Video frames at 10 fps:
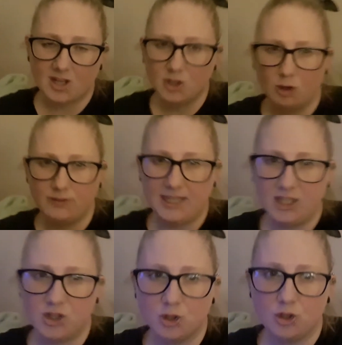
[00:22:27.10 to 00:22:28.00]
not really
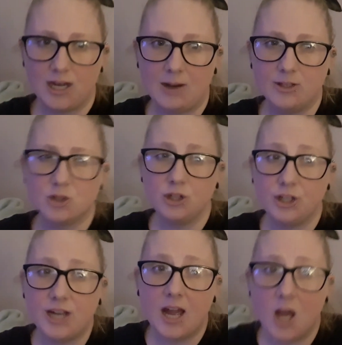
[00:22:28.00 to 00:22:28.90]
sure how it's going
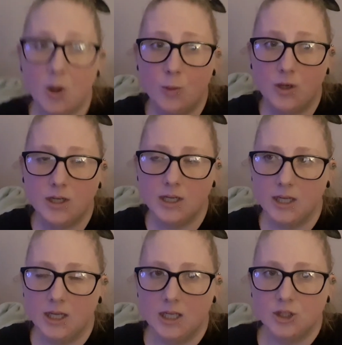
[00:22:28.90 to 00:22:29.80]
to go.
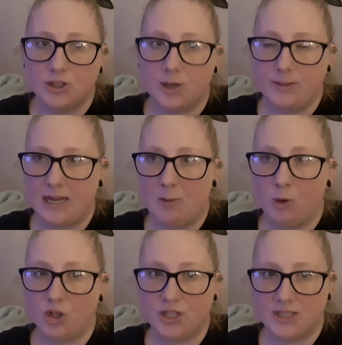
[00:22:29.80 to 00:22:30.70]
So yeah,
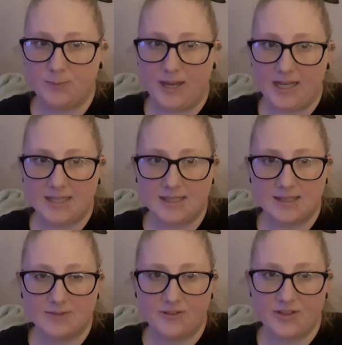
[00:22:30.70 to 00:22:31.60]
watch this
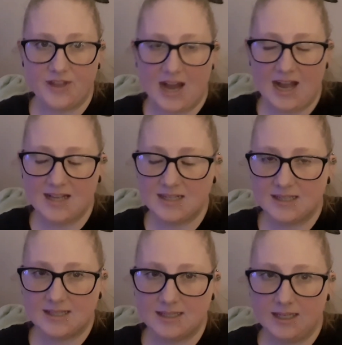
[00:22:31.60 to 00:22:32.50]
space for that.
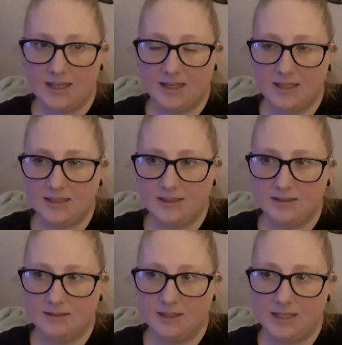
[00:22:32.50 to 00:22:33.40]

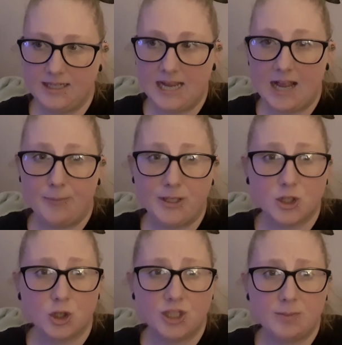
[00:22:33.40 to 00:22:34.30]
And yeah, been
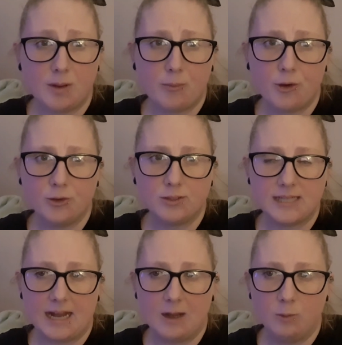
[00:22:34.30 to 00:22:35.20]
sorting my products
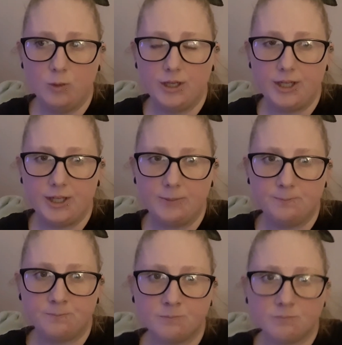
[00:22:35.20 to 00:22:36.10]
out.
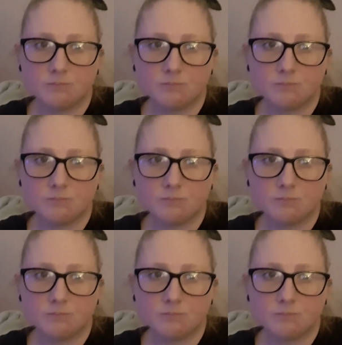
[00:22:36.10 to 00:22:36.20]
Um,